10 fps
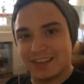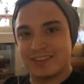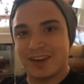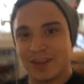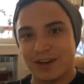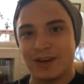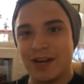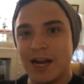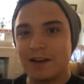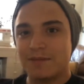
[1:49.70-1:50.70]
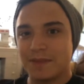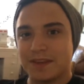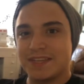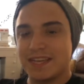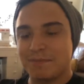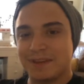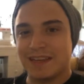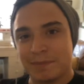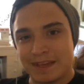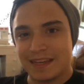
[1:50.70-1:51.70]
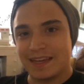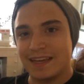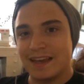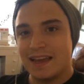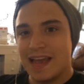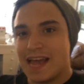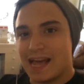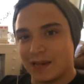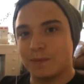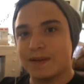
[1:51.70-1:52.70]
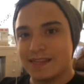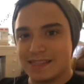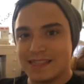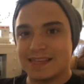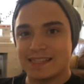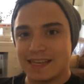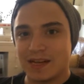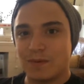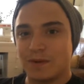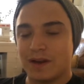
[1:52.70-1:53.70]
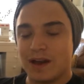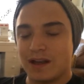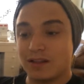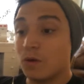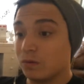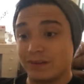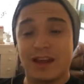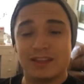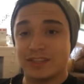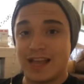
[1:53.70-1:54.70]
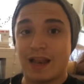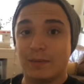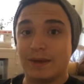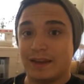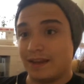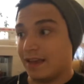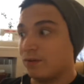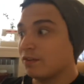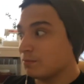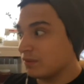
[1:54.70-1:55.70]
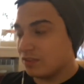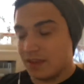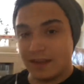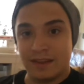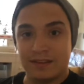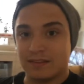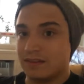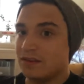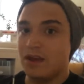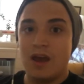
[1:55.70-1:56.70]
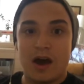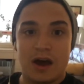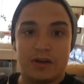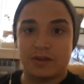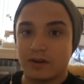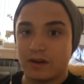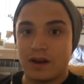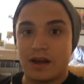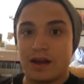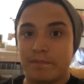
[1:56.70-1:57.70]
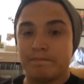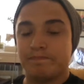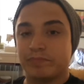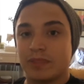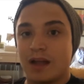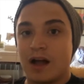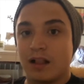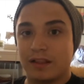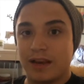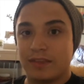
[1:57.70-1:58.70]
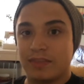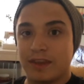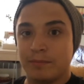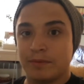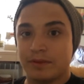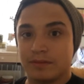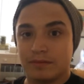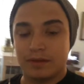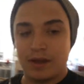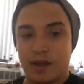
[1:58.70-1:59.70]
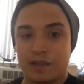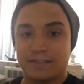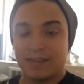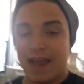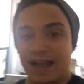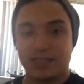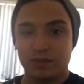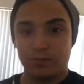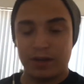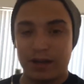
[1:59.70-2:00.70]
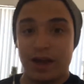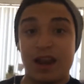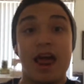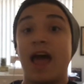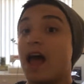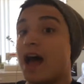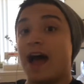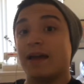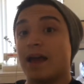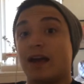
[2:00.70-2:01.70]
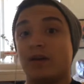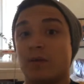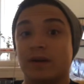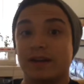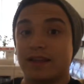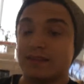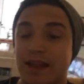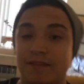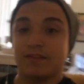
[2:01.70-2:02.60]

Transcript: a sucker for the cheap, gimmicky Halloween things that go on. Oh, not just Halloween, like Christmas things and other uh, holiday themed uh, snacks and whatnot. I, I don't know what it is. I've